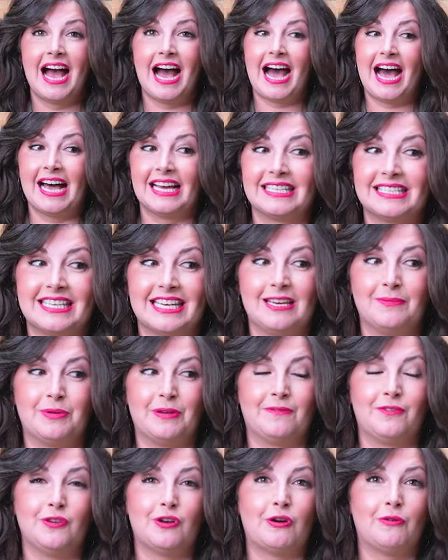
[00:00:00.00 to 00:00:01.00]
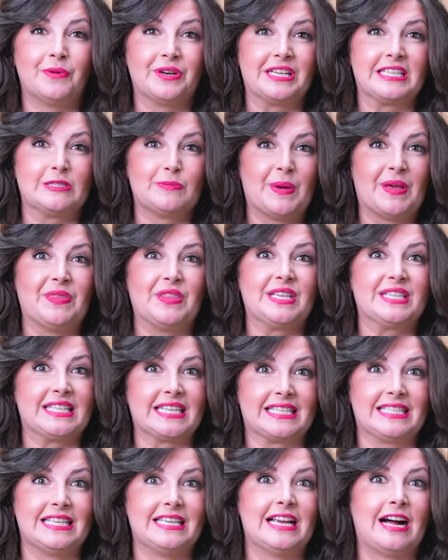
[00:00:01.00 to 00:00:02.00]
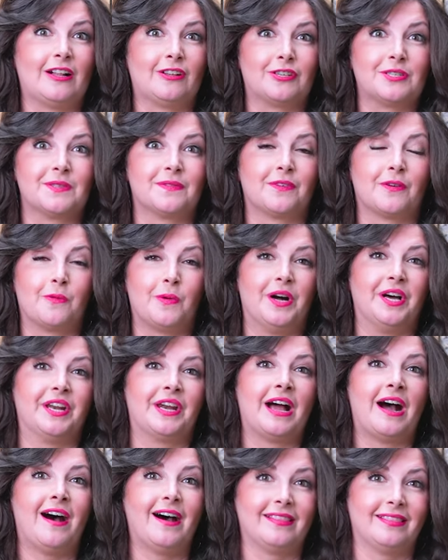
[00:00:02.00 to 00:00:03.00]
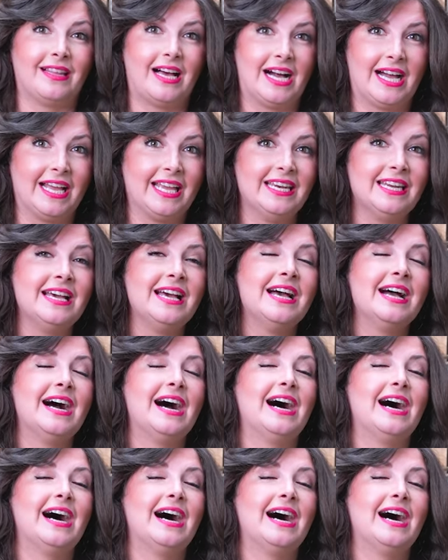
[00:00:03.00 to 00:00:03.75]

Hot tip if you don't want to spend the $60 for one online,